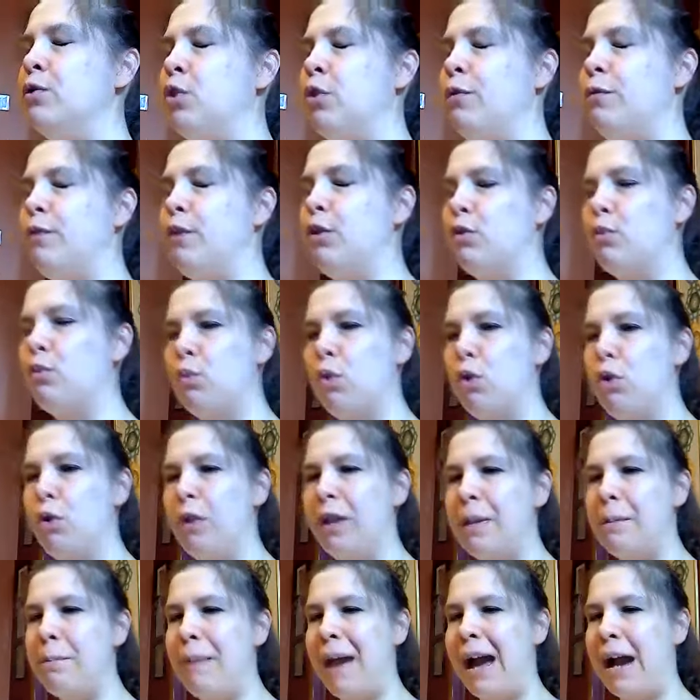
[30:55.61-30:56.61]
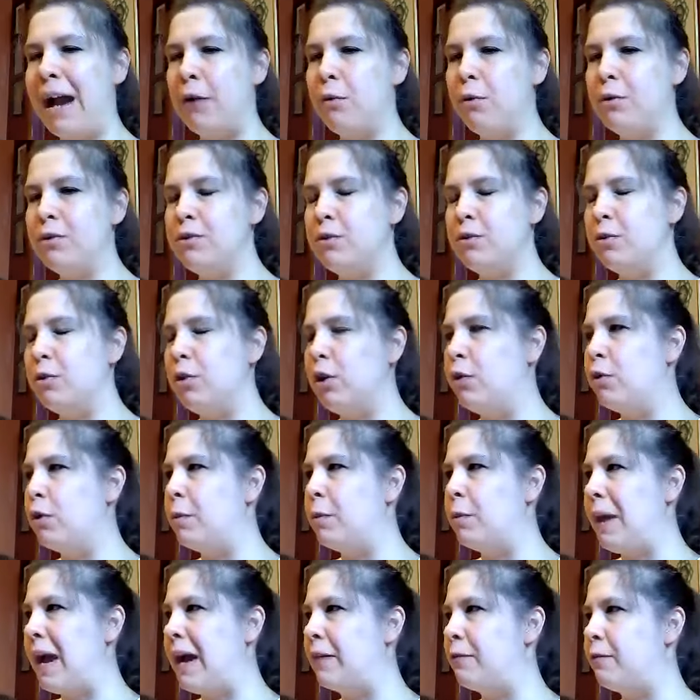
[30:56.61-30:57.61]
So if you're rolling backwards, your
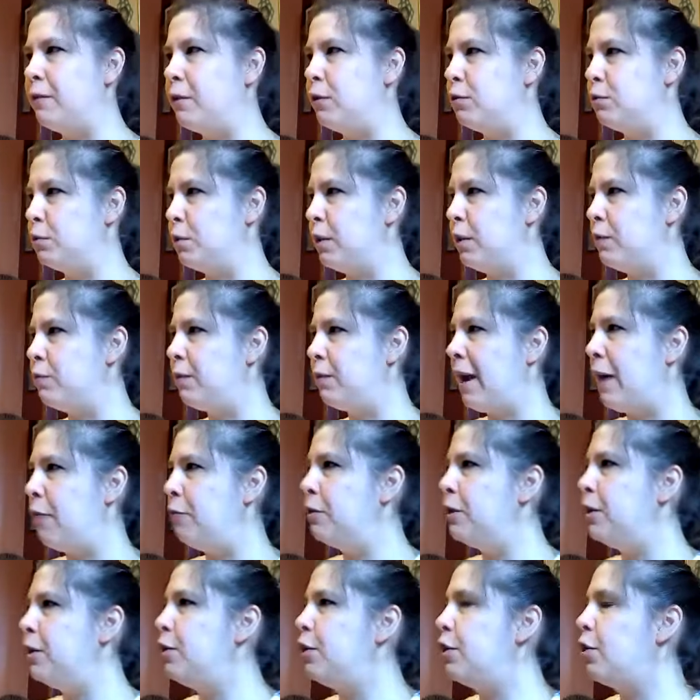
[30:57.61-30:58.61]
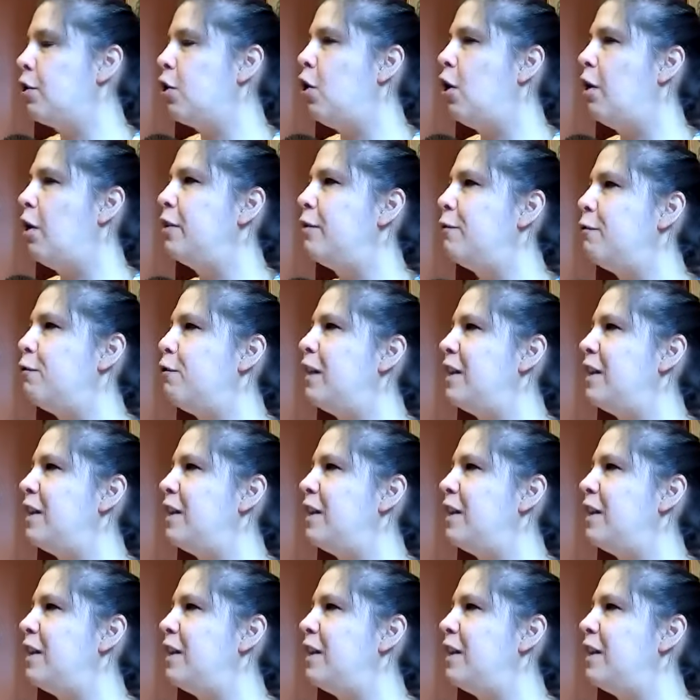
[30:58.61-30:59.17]
lower back feels really rounded or you're on the